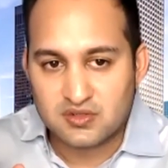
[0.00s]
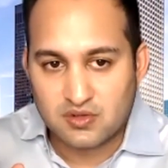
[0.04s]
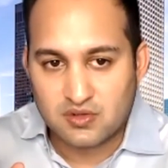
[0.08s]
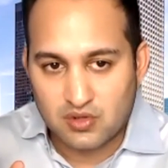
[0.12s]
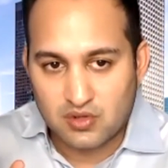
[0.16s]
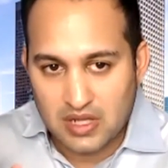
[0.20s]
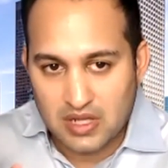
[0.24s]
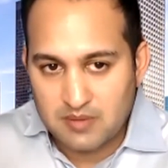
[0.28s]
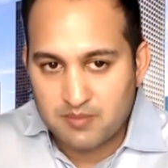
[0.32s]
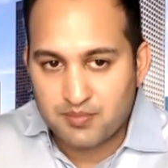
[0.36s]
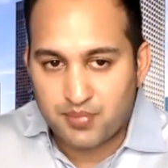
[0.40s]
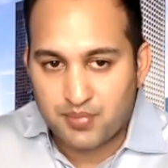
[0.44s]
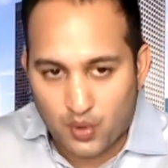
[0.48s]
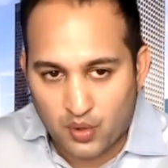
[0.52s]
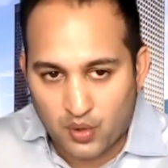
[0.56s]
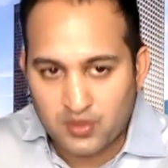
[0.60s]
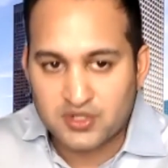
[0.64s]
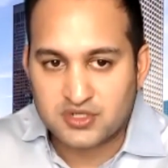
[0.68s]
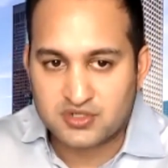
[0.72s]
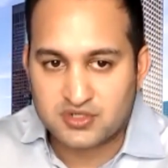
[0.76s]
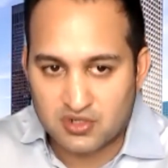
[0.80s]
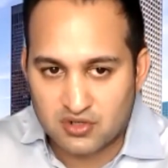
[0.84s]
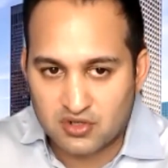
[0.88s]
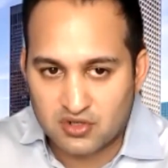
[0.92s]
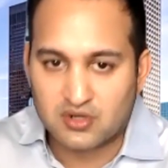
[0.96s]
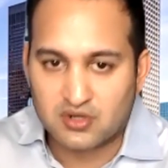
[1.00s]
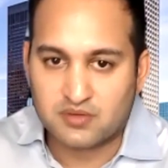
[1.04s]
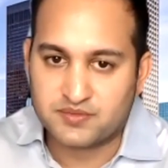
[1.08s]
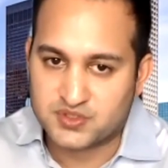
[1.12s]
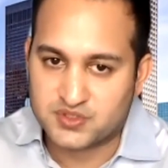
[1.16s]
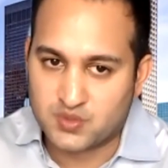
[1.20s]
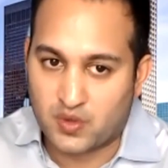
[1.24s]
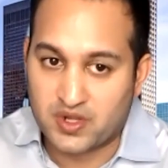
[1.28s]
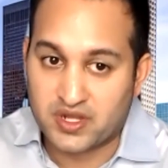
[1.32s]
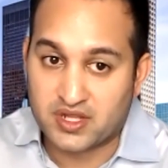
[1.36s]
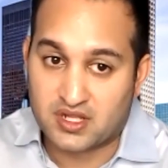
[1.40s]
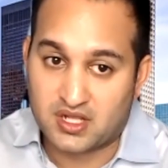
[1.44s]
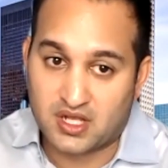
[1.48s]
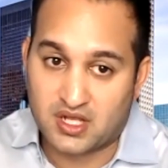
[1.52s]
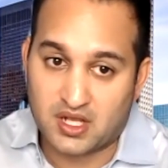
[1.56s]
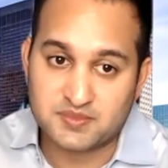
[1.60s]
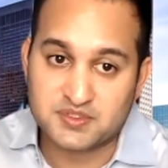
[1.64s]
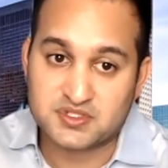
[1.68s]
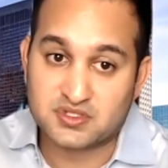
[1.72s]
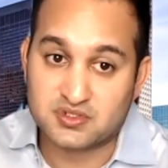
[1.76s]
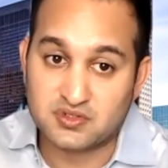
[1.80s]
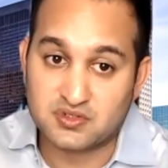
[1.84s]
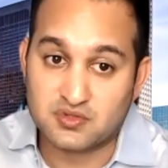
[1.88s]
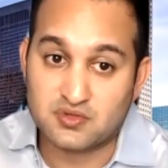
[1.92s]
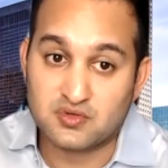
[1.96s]
important terms when it
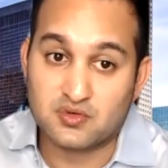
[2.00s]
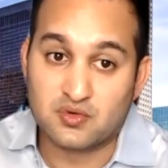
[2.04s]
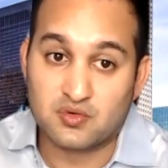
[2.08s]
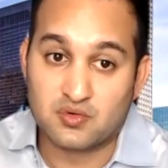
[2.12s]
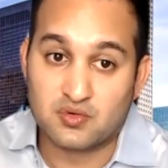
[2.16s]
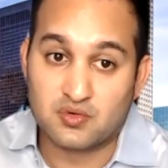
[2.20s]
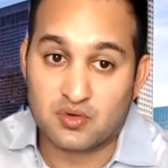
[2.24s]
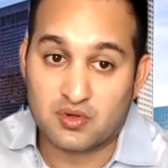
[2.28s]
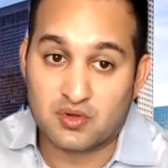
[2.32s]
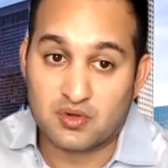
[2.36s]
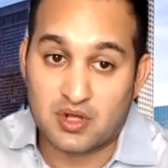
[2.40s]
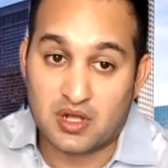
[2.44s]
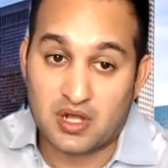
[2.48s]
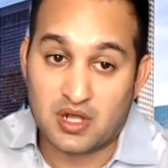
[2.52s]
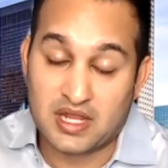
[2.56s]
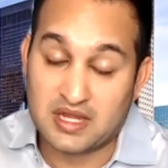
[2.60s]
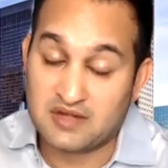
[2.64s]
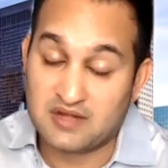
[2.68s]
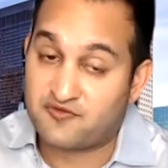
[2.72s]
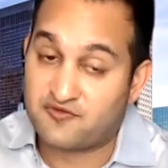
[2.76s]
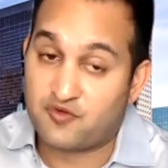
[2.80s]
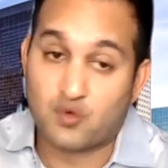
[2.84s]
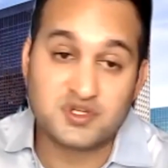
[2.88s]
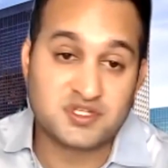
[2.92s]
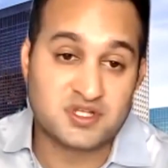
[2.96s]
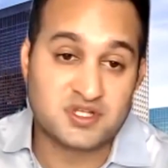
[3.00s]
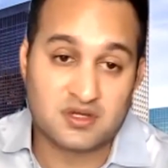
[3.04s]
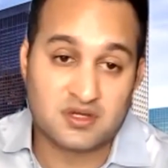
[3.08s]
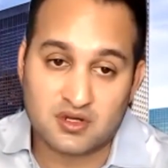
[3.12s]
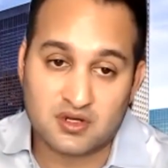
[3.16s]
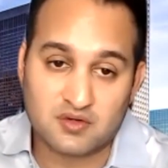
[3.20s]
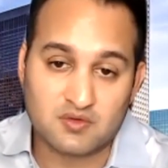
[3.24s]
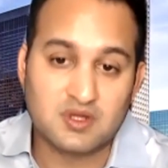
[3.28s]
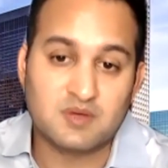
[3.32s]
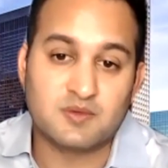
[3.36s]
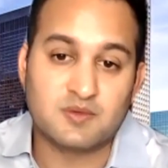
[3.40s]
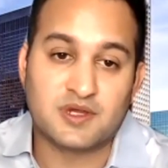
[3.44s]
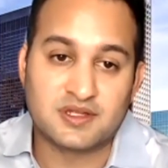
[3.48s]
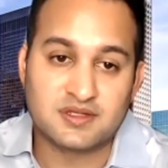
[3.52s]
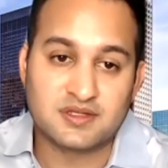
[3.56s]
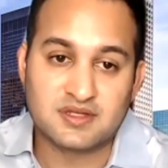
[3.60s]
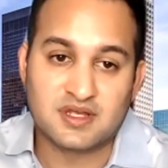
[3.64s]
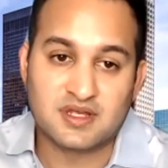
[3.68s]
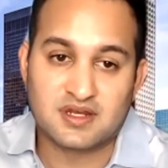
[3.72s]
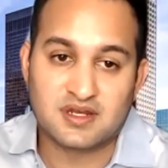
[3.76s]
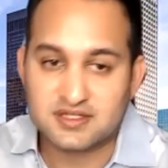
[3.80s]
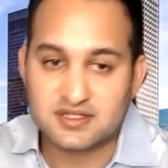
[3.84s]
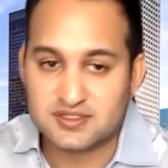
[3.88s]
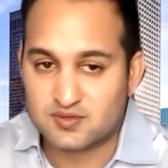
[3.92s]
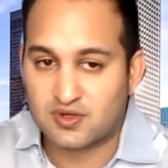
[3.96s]
comes to enforcing an agreement.
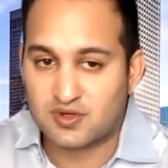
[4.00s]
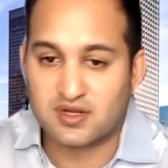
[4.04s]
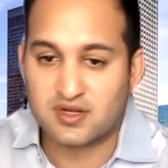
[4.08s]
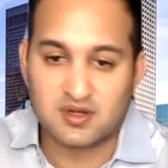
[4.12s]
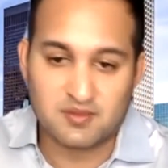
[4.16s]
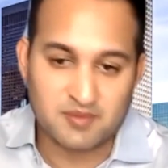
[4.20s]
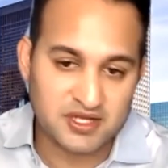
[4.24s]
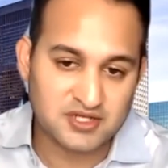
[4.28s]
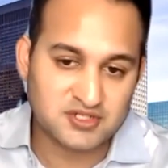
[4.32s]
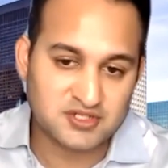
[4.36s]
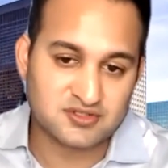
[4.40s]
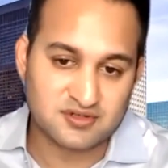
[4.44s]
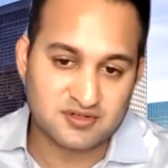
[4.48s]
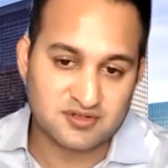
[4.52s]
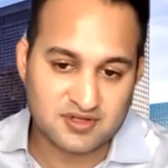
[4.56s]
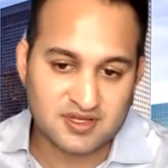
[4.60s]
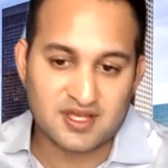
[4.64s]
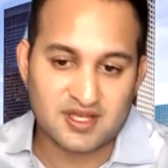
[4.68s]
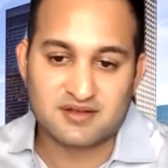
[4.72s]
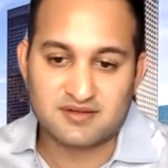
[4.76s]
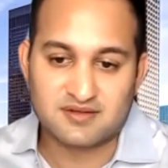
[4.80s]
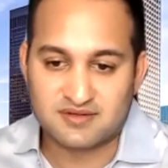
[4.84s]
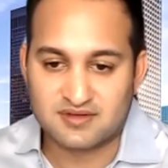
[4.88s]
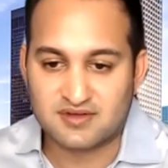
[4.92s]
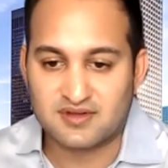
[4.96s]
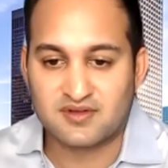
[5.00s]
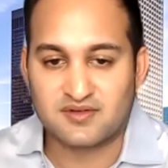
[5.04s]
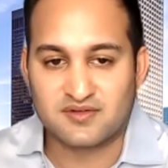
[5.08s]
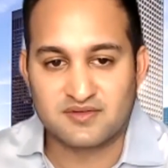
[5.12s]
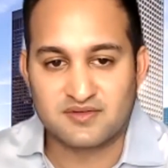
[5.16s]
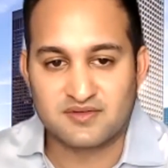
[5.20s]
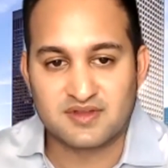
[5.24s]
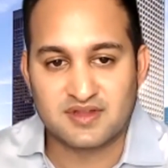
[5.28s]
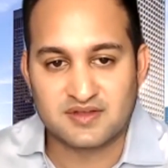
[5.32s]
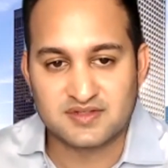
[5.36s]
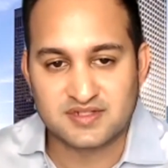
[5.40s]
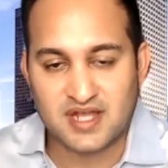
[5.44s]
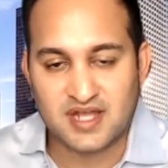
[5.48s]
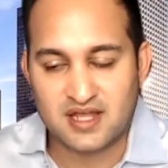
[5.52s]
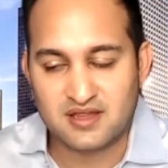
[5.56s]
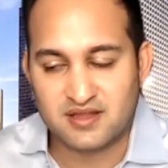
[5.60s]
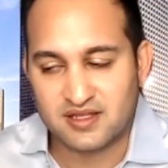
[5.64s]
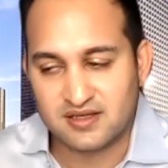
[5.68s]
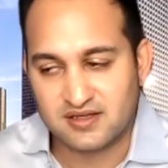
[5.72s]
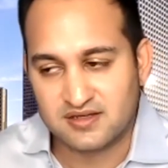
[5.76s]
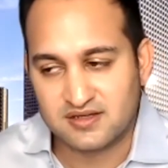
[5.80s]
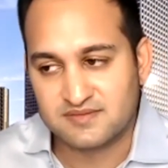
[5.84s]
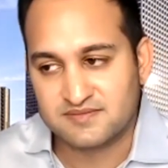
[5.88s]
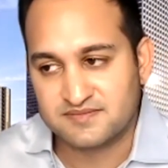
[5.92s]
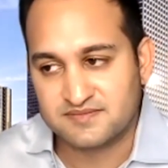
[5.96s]
And I just wanted to make sure that, you know, that was
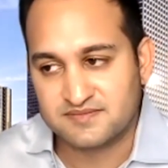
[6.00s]
highlighted.